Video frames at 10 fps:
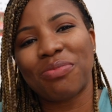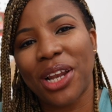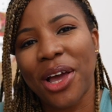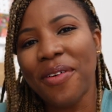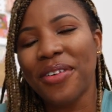
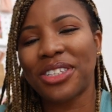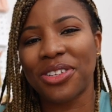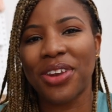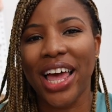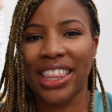below, do
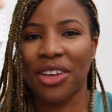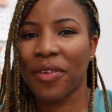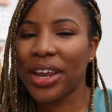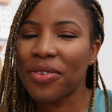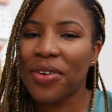you like the
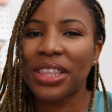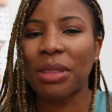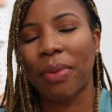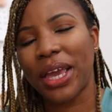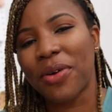green one,
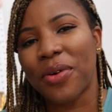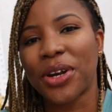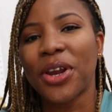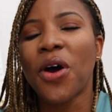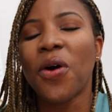the pink
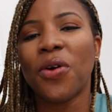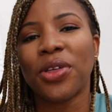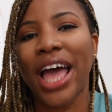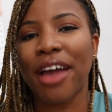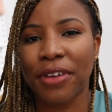one, or
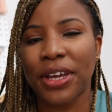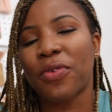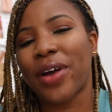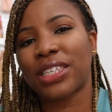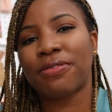the African
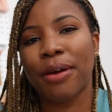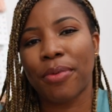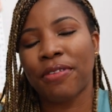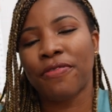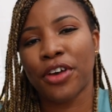wax
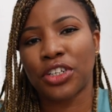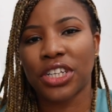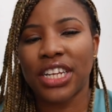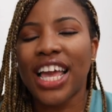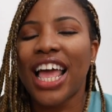fabric
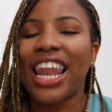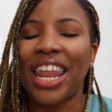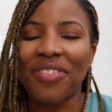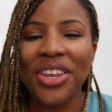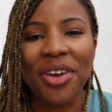version?
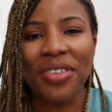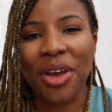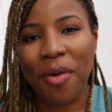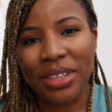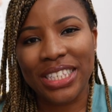Let me know in the
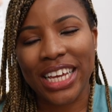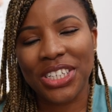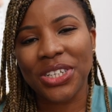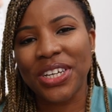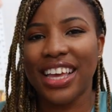comment
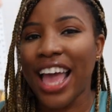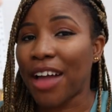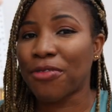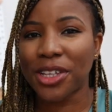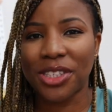section.
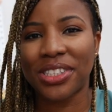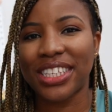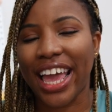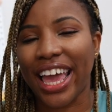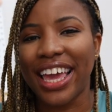I've got to
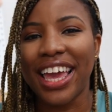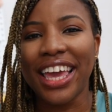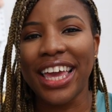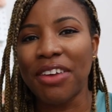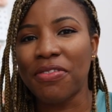
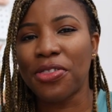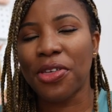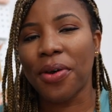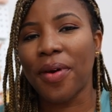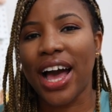say, even
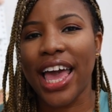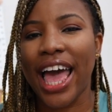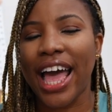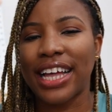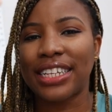though I
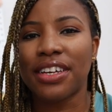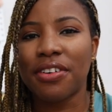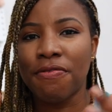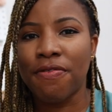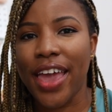had
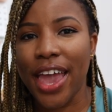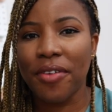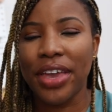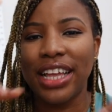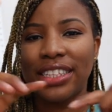
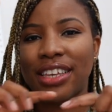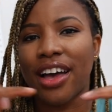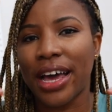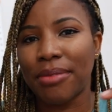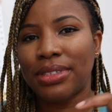varying
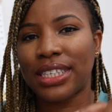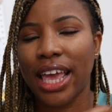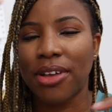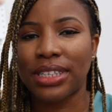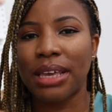time
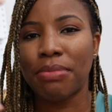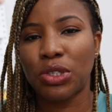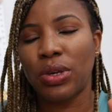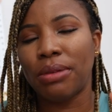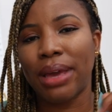scales in
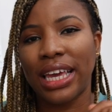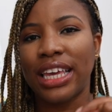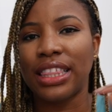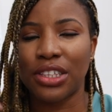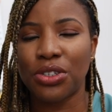between
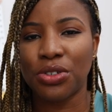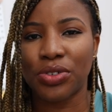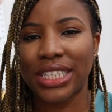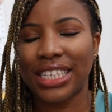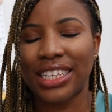making the two
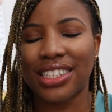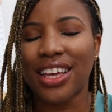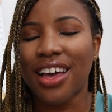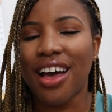dresses,